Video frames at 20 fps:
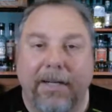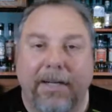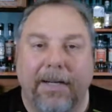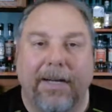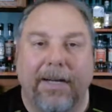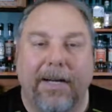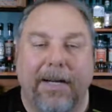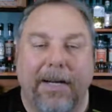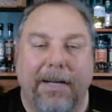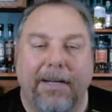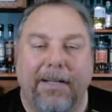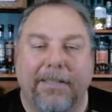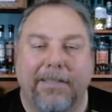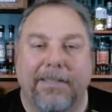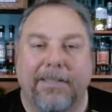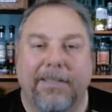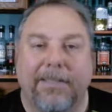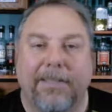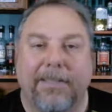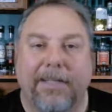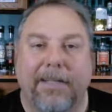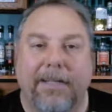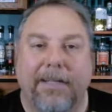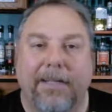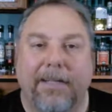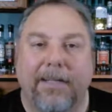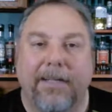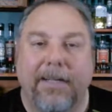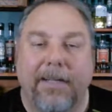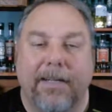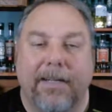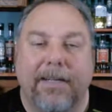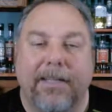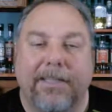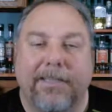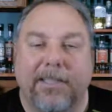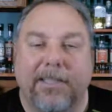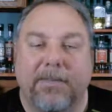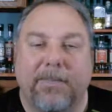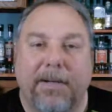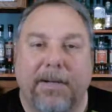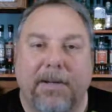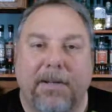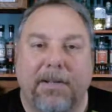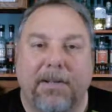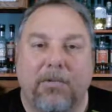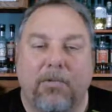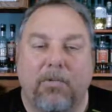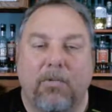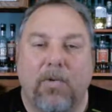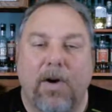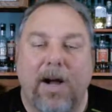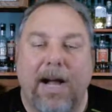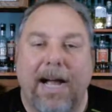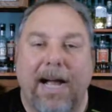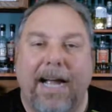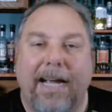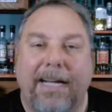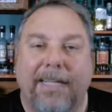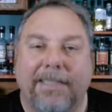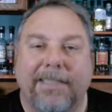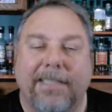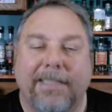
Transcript: and this has been on the rise.